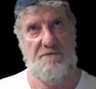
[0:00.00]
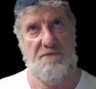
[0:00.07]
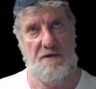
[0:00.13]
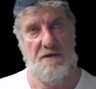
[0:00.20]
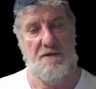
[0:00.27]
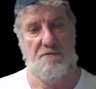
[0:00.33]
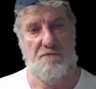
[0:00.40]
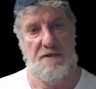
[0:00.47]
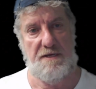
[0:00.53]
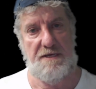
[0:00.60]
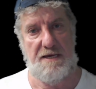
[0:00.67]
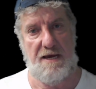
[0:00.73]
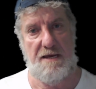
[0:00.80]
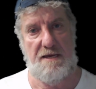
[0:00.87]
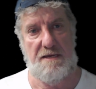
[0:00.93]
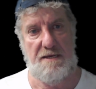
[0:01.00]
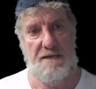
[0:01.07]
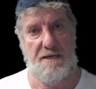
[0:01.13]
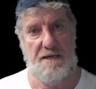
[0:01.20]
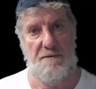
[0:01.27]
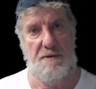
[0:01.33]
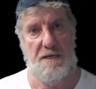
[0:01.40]
V3
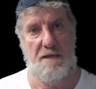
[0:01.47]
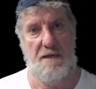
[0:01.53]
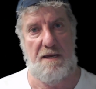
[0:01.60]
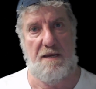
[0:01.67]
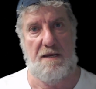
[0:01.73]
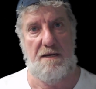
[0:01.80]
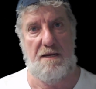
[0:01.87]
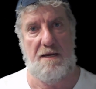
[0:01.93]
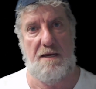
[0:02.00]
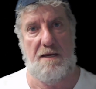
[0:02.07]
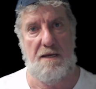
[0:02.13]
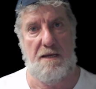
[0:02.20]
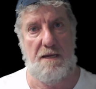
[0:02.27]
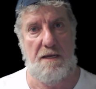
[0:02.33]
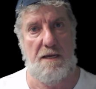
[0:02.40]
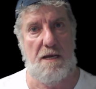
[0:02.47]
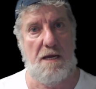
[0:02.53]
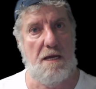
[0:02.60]
KE coming, and a